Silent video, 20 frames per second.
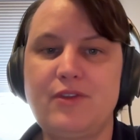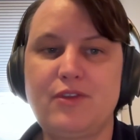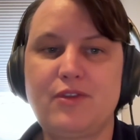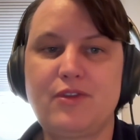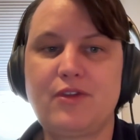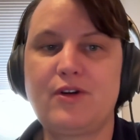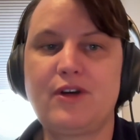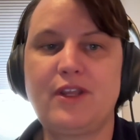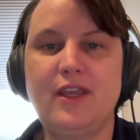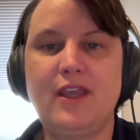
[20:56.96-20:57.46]

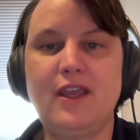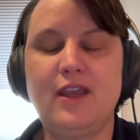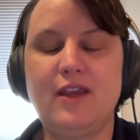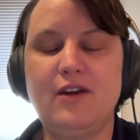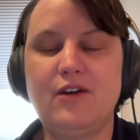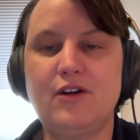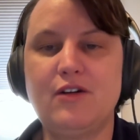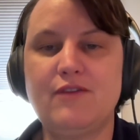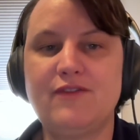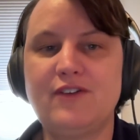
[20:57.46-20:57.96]
38
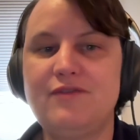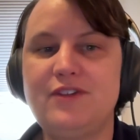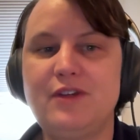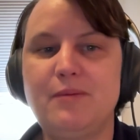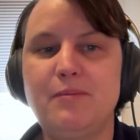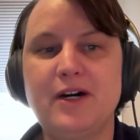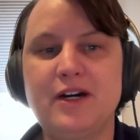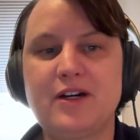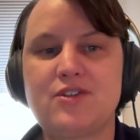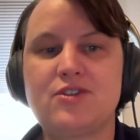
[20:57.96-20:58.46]
or
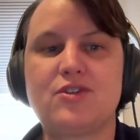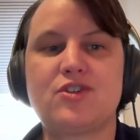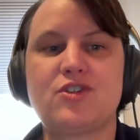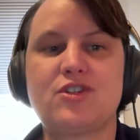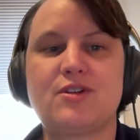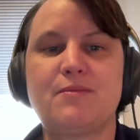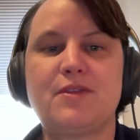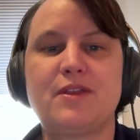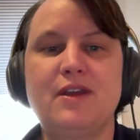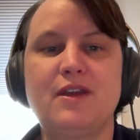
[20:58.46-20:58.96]
$50 or
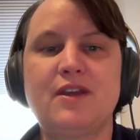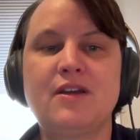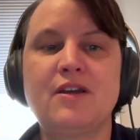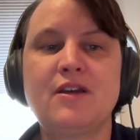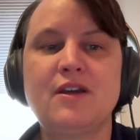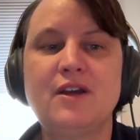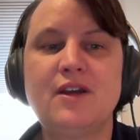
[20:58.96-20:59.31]
something.